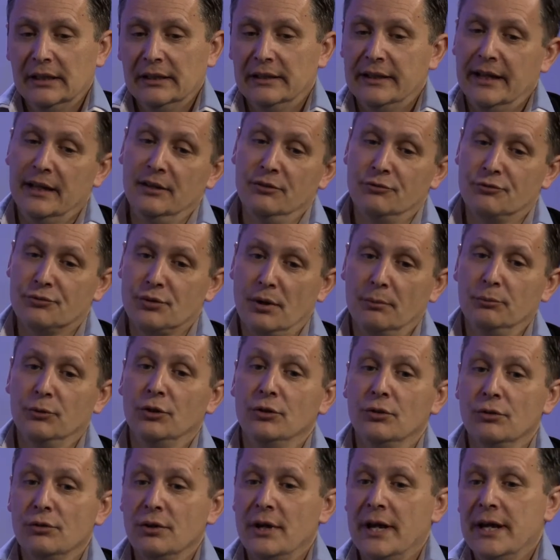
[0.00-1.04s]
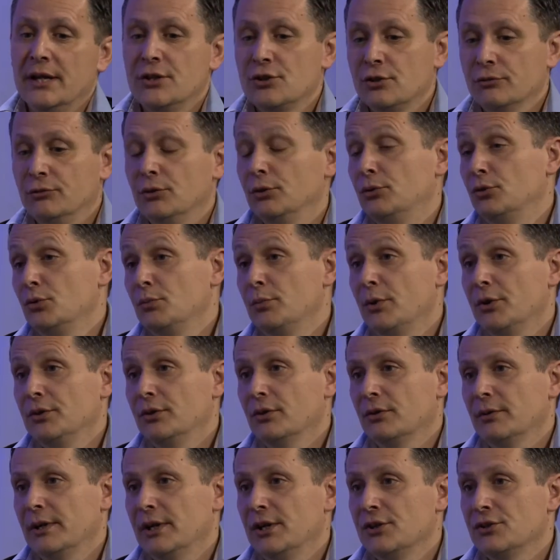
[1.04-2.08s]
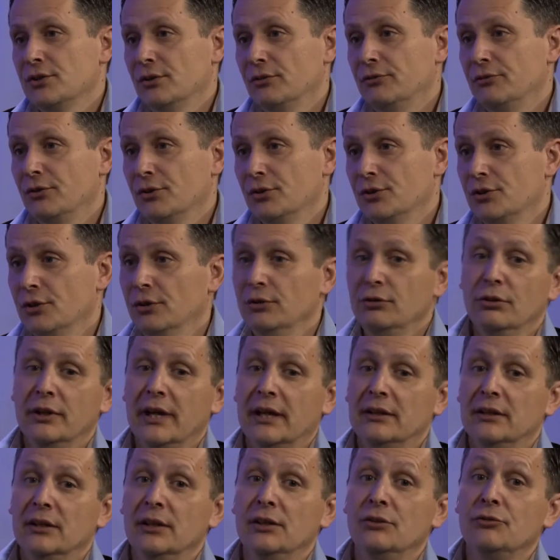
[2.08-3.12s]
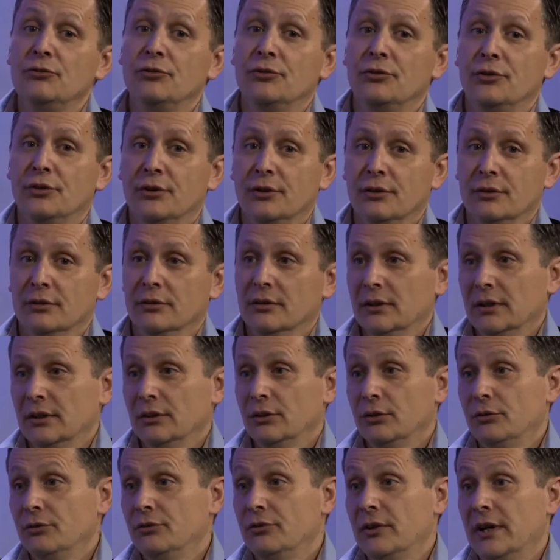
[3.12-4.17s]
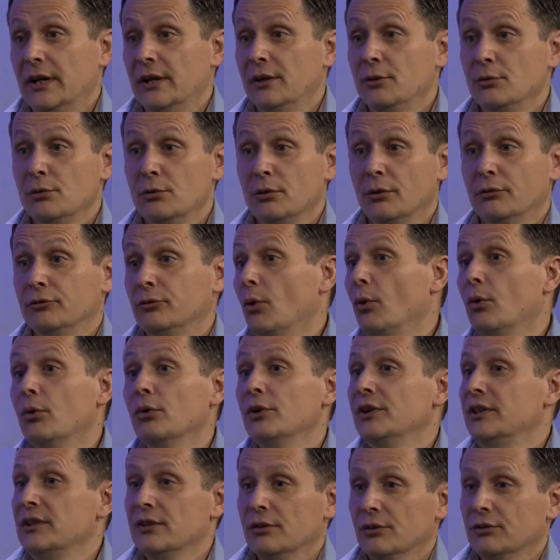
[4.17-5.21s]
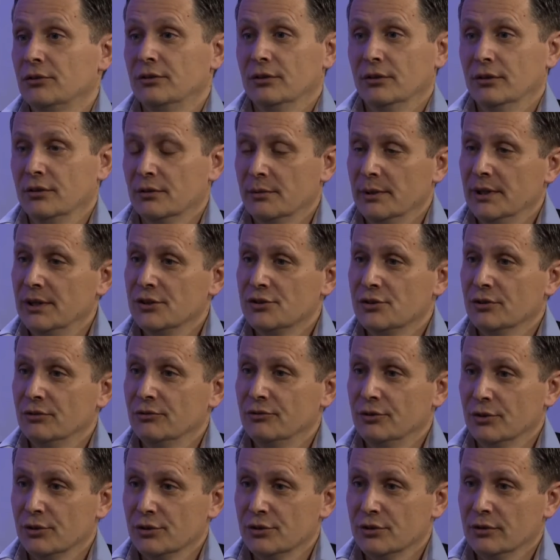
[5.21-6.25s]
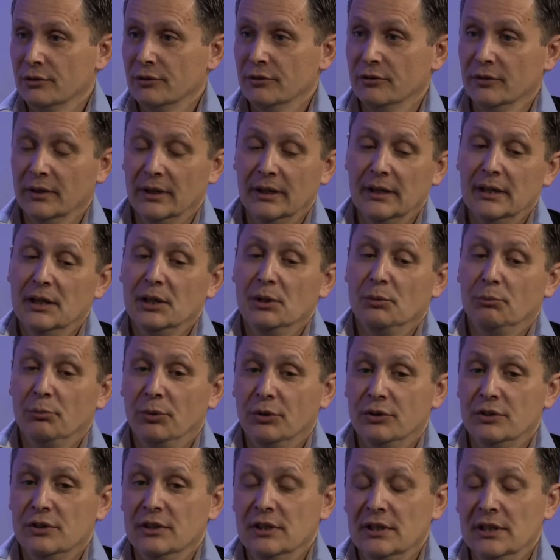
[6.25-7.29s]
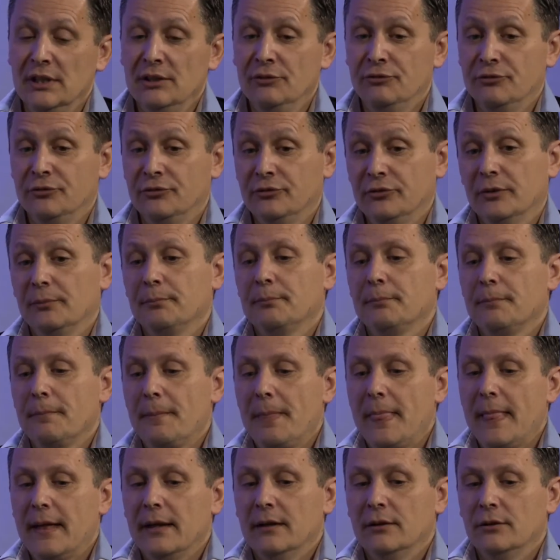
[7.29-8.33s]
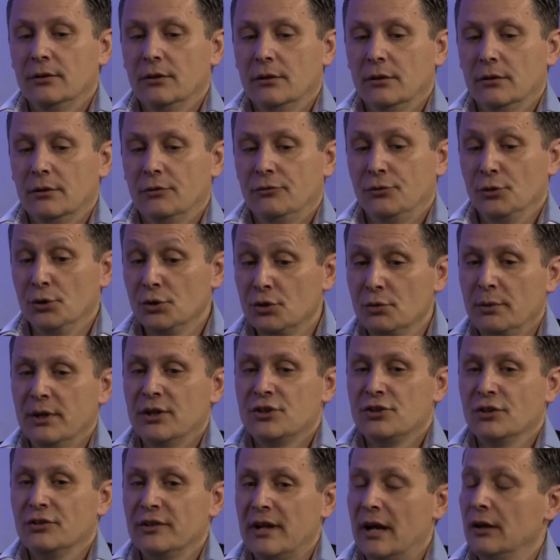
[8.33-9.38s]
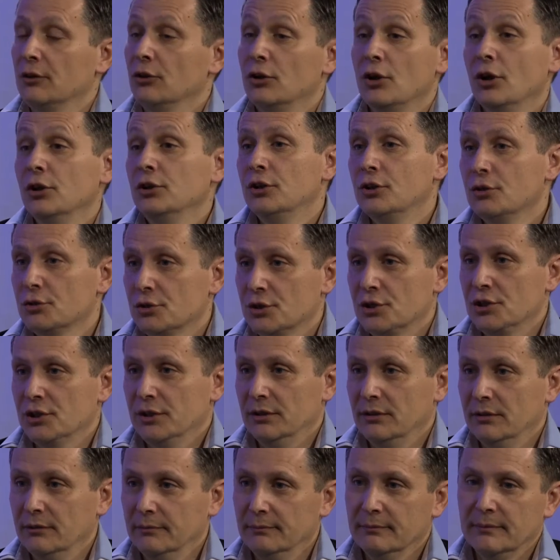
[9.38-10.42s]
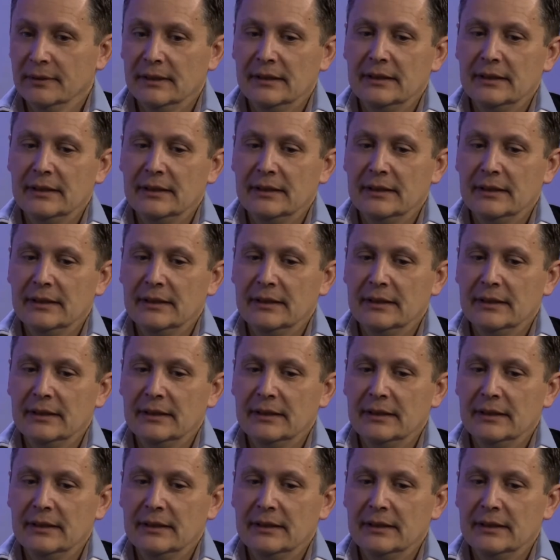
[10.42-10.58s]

then from the knowledge of the two-point correlation function, you can infer the value of all the other correlation functions. But if the fluctuations are not Gaussian,